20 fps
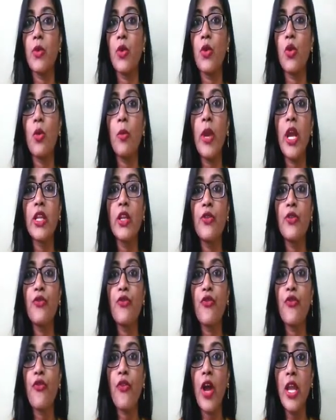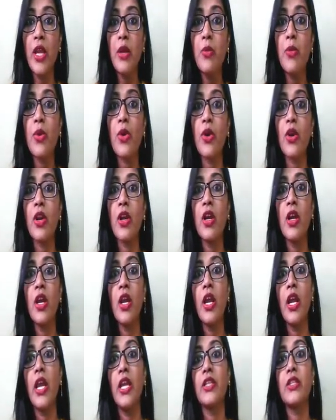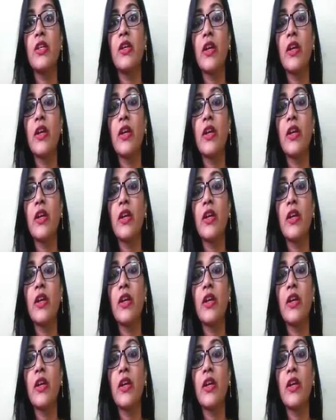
chromatin fiber it